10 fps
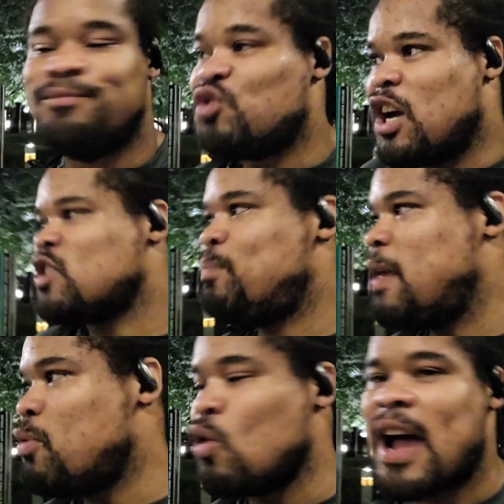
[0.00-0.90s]
Tons of
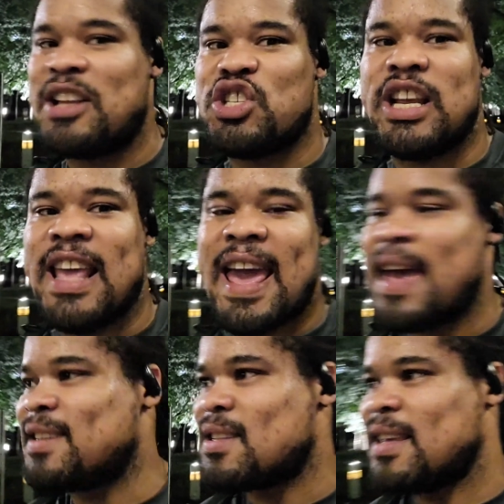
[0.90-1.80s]
people who got shitty
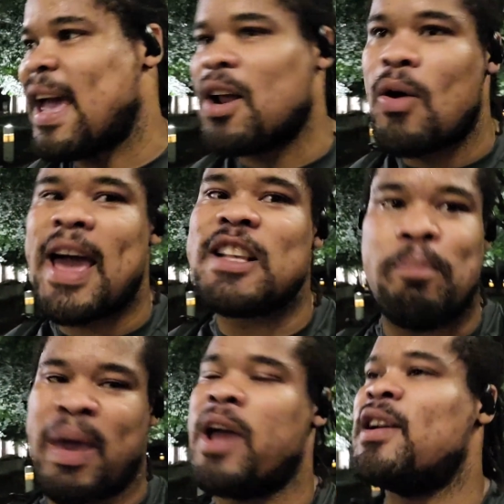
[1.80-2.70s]
ass, ghetto ass
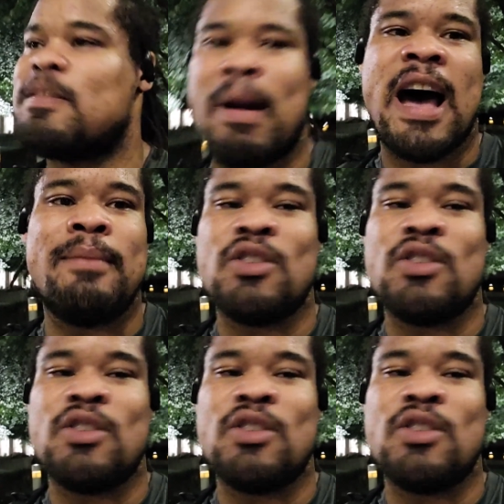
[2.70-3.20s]
parents, moms,